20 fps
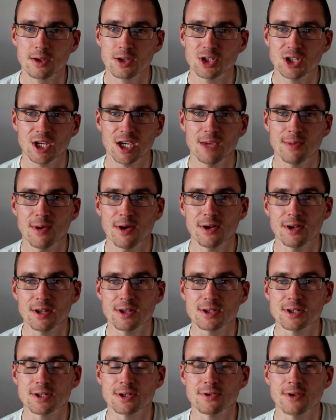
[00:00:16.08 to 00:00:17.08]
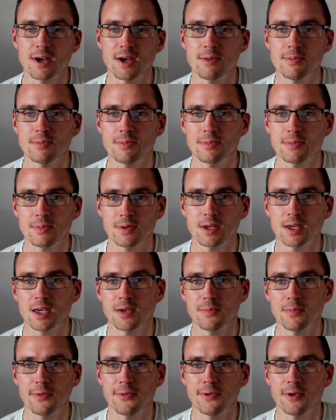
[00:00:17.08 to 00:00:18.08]
Check him out on Instagram,
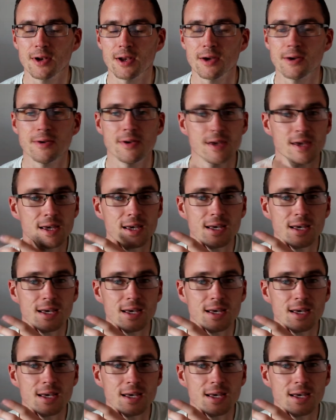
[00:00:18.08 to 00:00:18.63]
give him a follow.